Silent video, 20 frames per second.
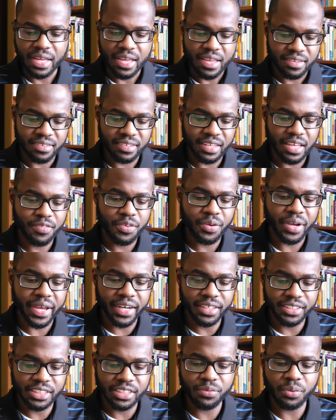Save your
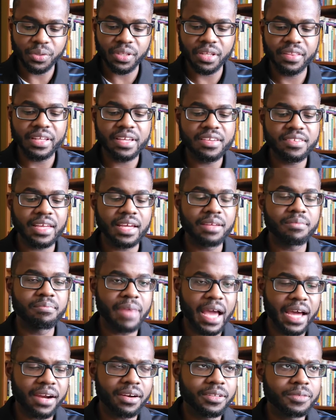energy for the things that
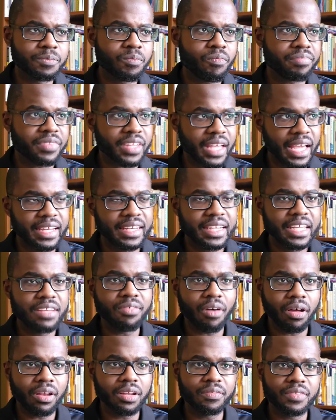matter and leave
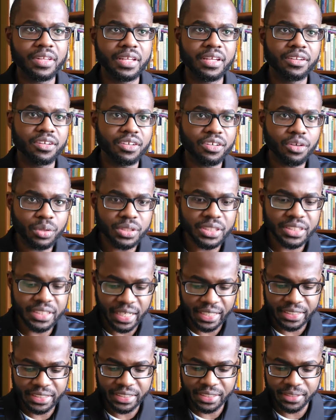all of the
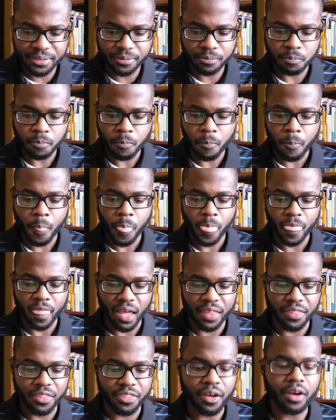negotiation
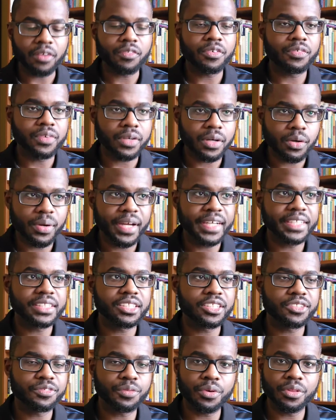and thoughtful
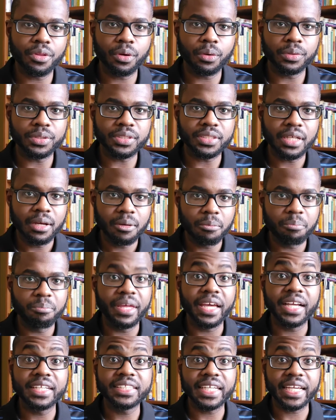requests for those
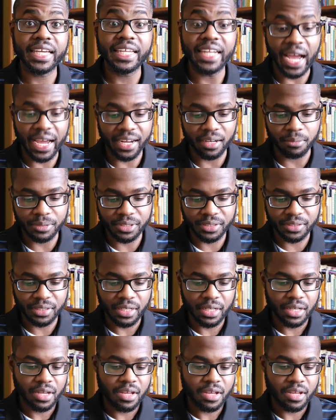big ticket items.